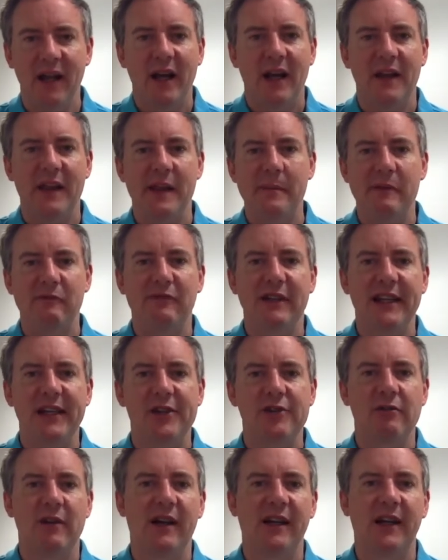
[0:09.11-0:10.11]
and they've been really
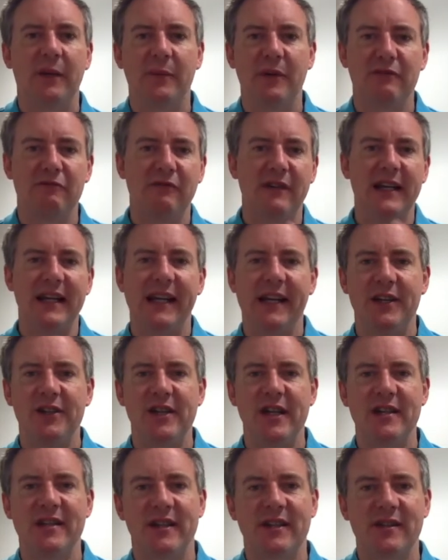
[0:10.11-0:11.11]
struggling with really
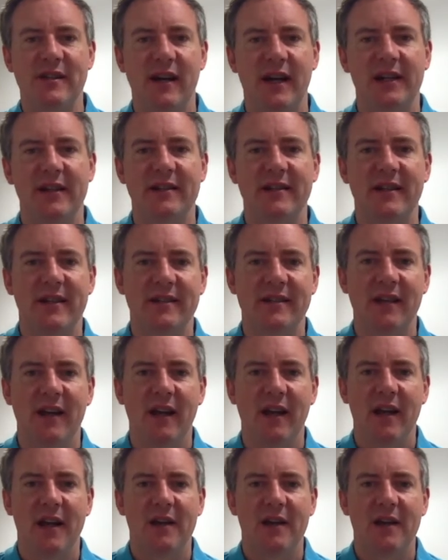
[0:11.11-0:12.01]
congested sinuses.